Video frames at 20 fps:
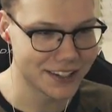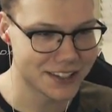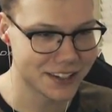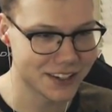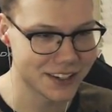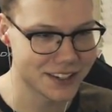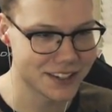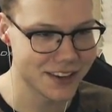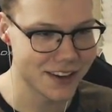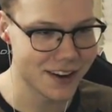that's
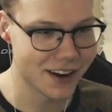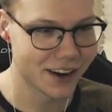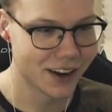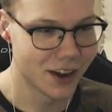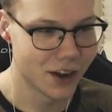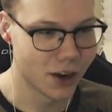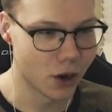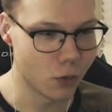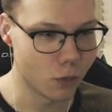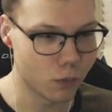a good song.
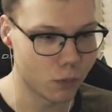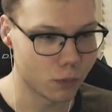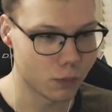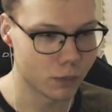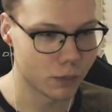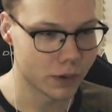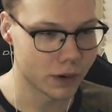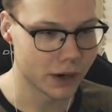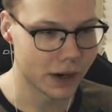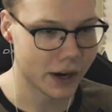oh, uh,
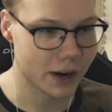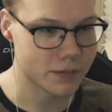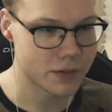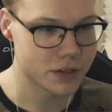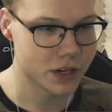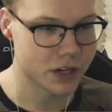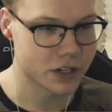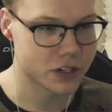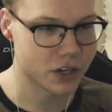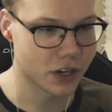hey, I'm
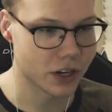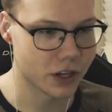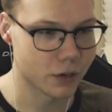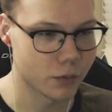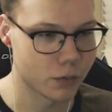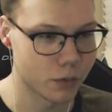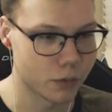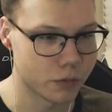just gonna uh, chill oh, on the